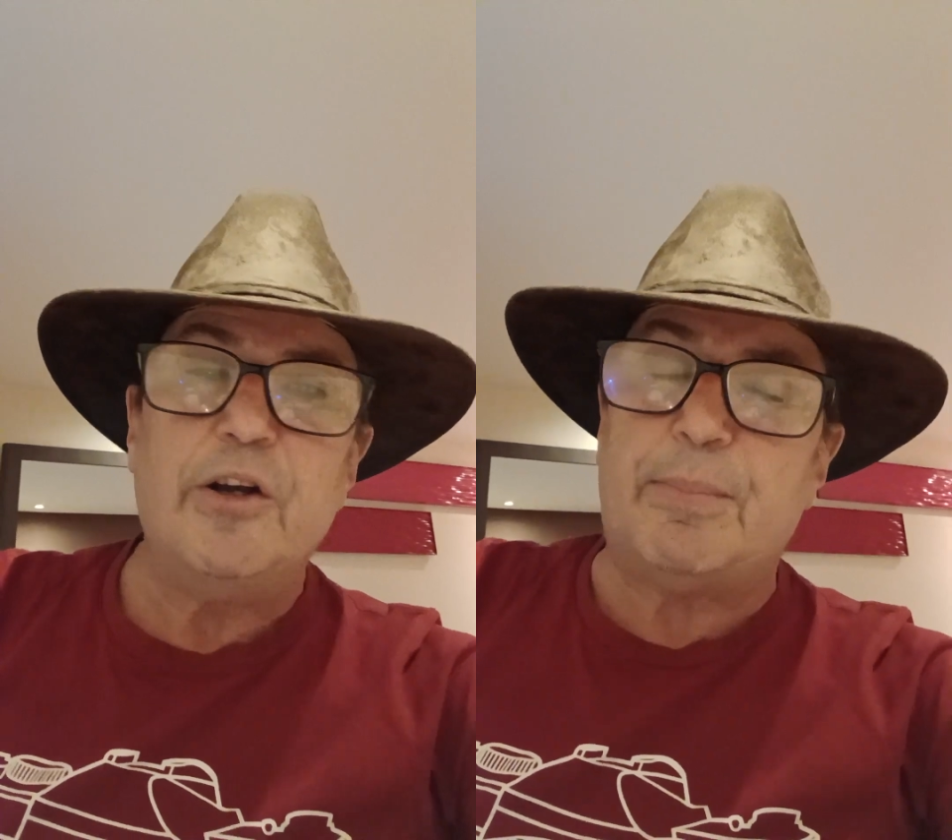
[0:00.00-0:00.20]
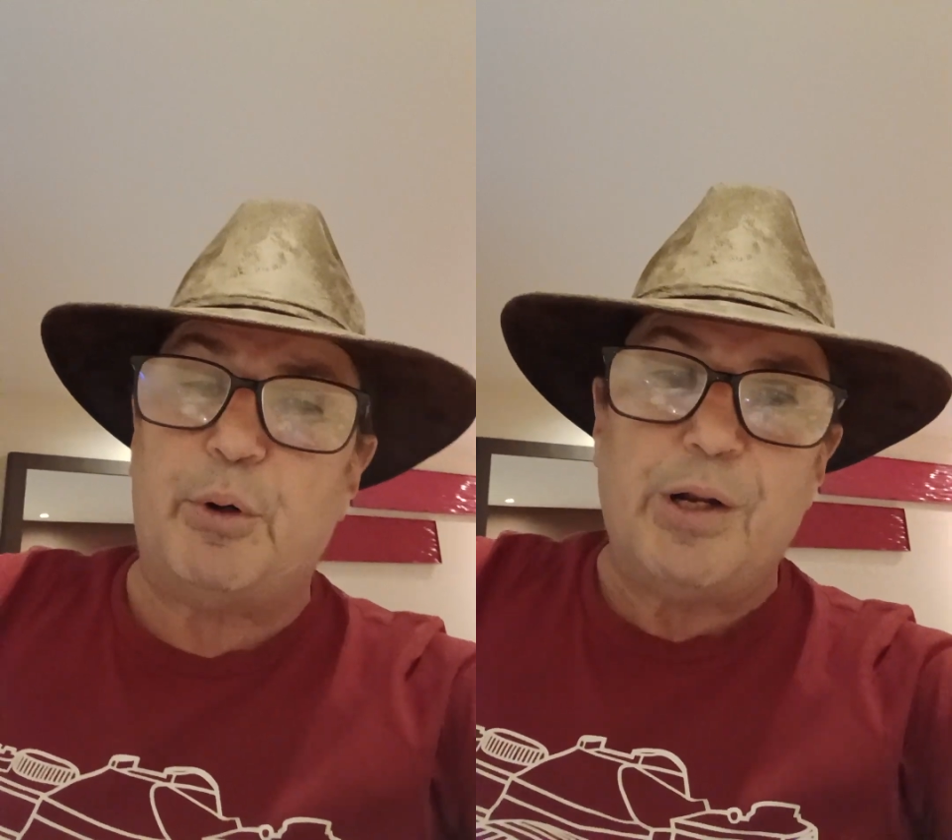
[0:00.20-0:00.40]

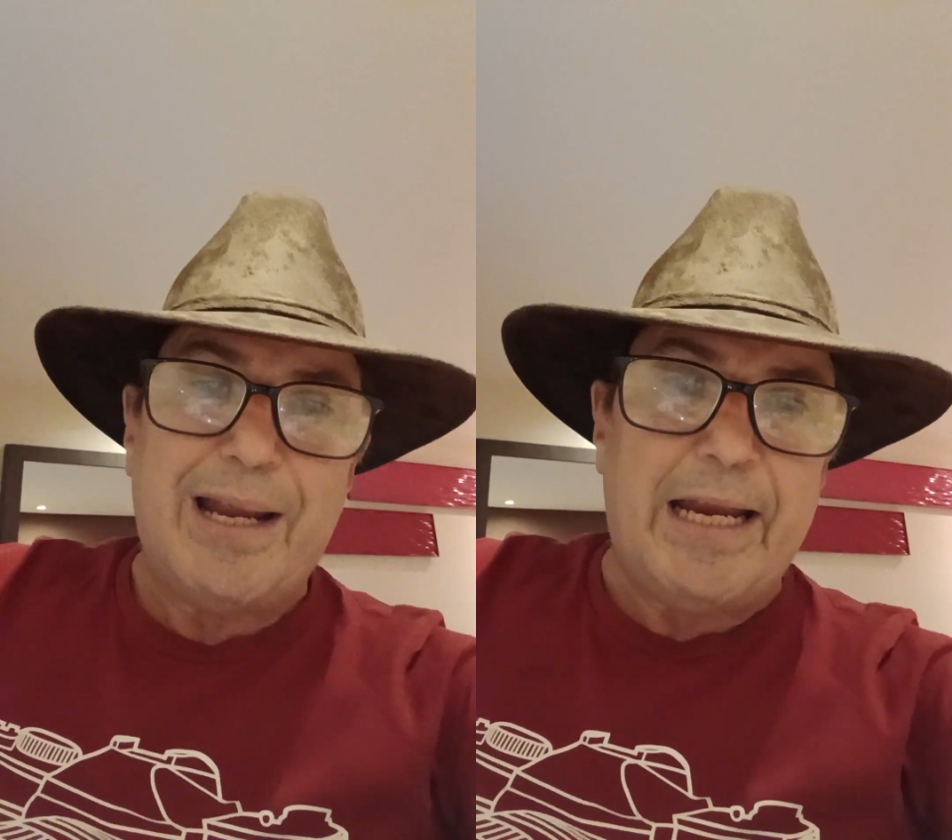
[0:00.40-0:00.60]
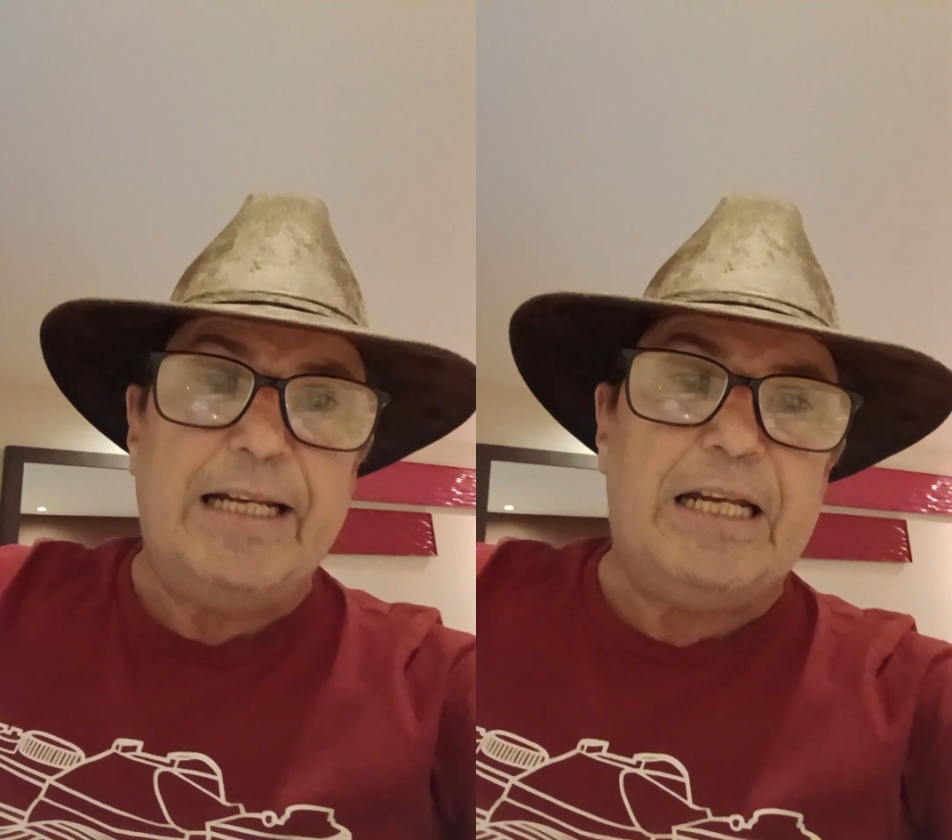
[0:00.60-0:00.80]
to put
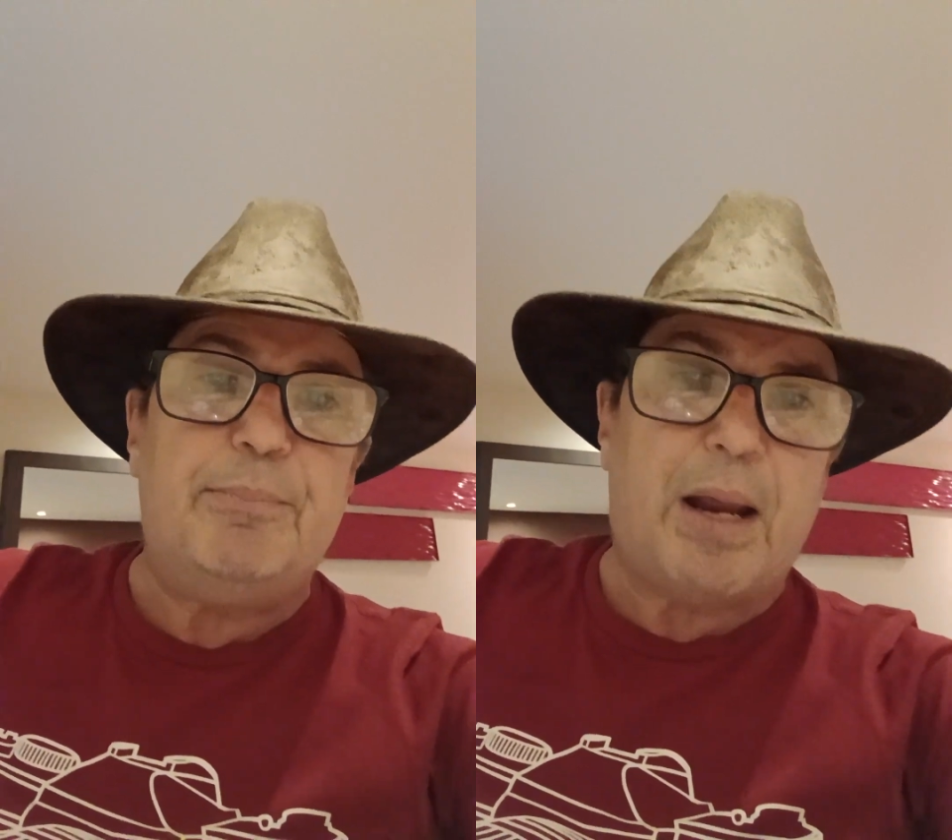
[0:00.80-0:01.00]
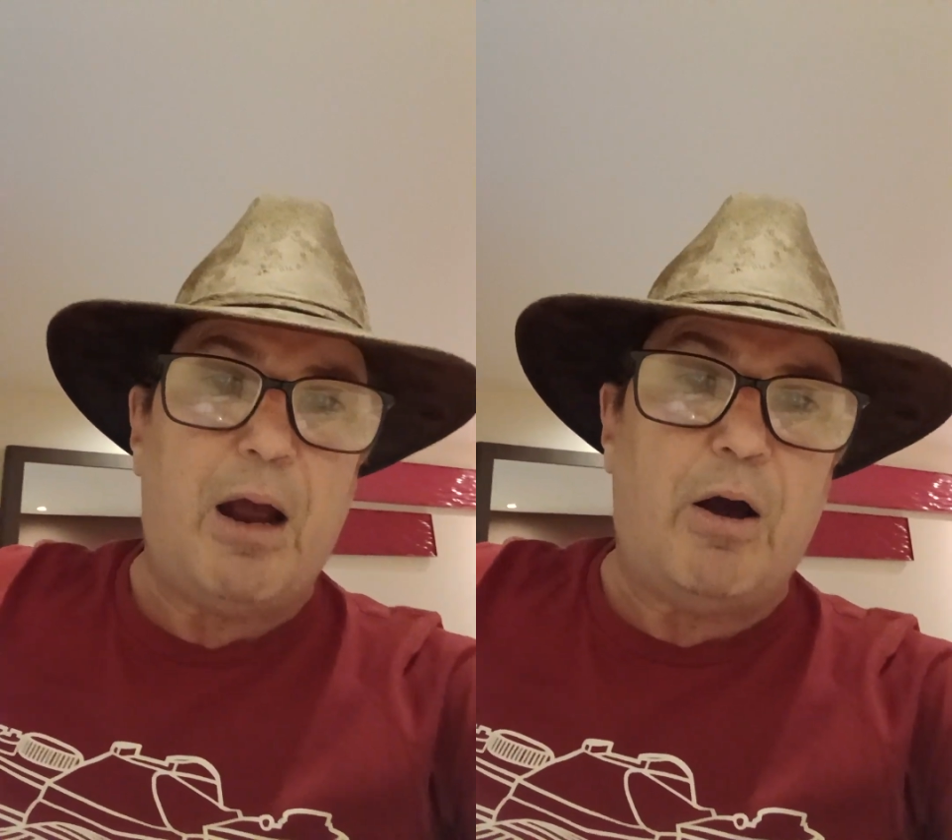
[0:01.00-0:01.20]
any
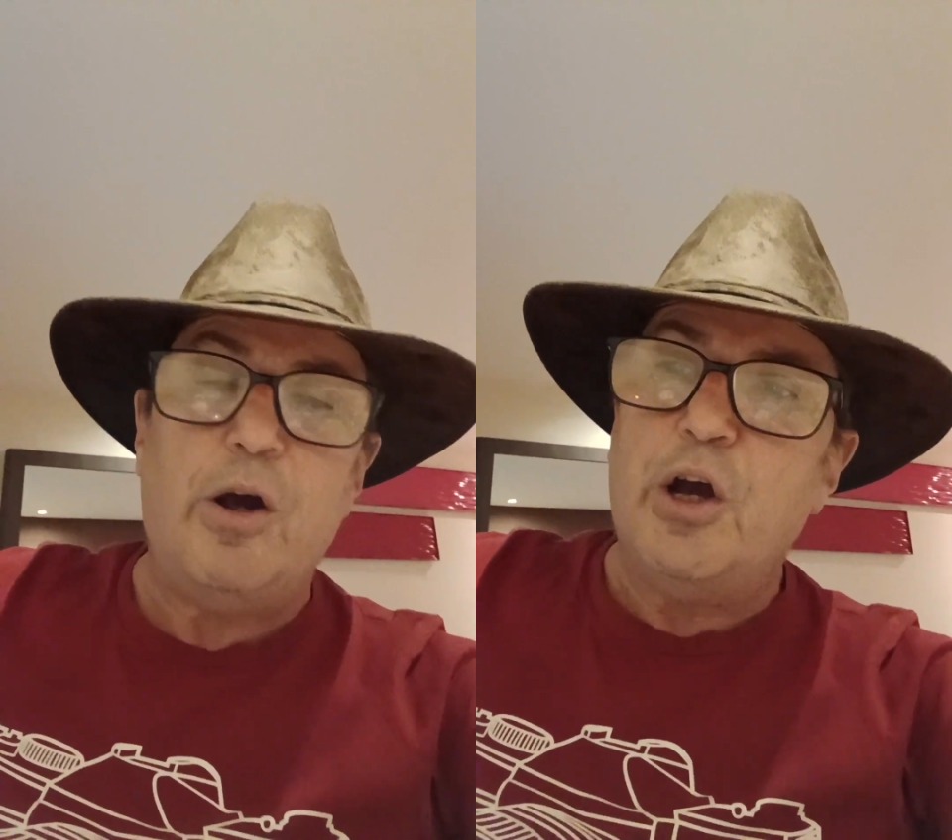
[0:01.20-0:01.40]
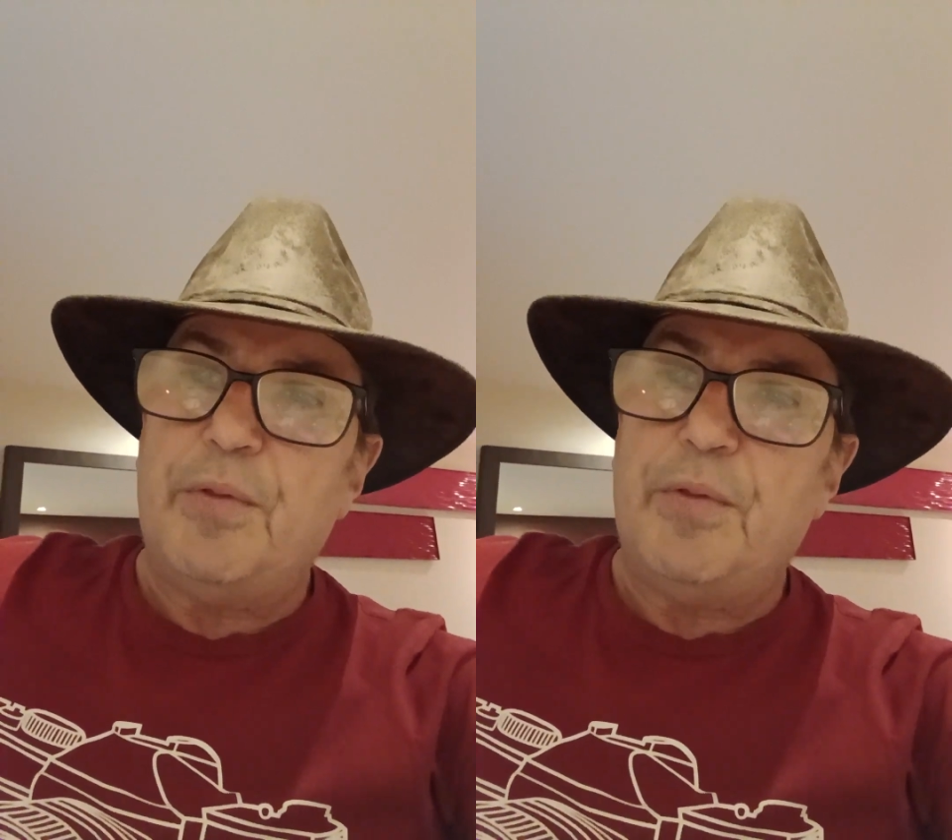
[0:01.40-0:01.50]
power